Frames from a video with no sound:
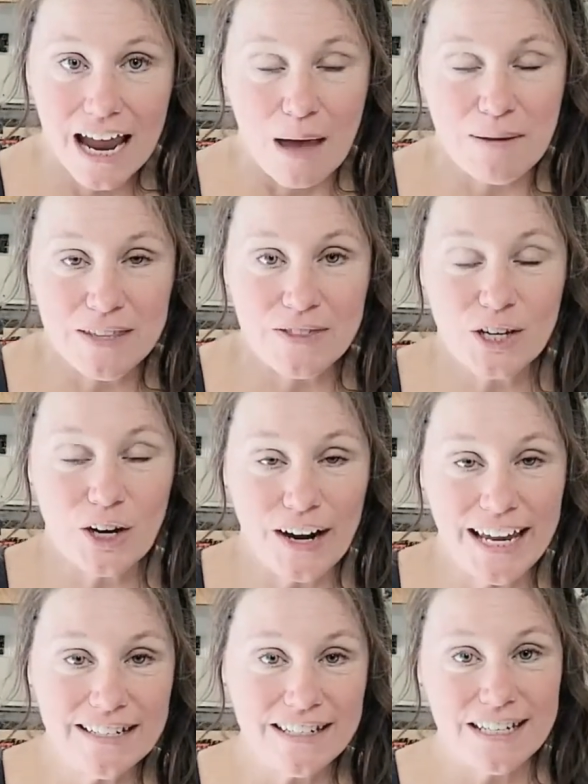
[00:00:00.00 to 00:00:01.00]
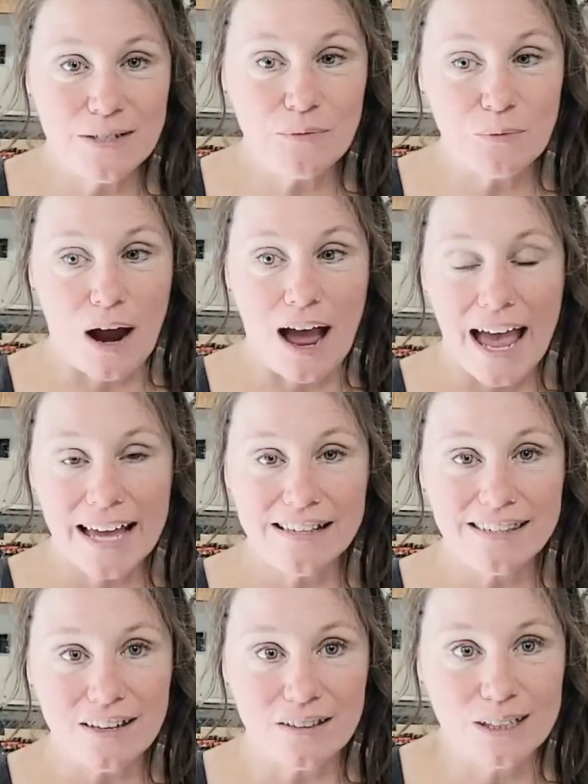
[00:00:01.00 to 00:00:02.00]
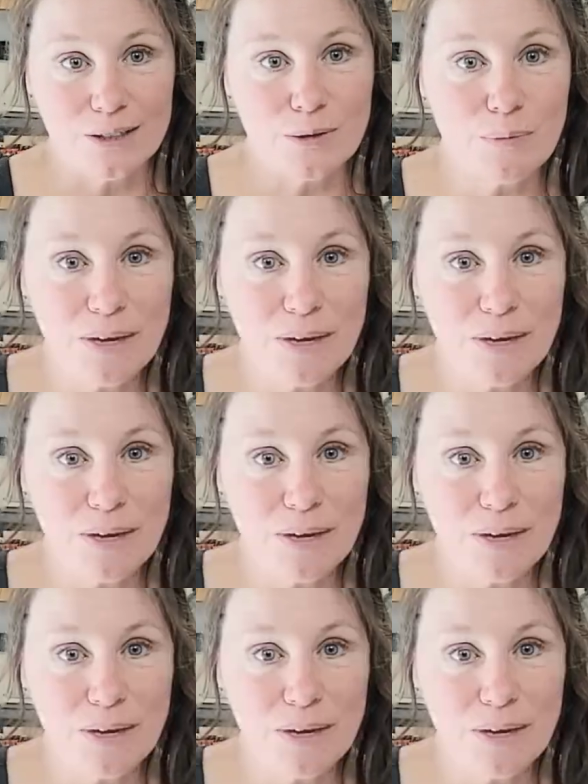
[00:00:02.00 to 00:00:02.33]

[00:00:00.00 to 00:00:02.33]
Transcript: I mean, the grain did rise a little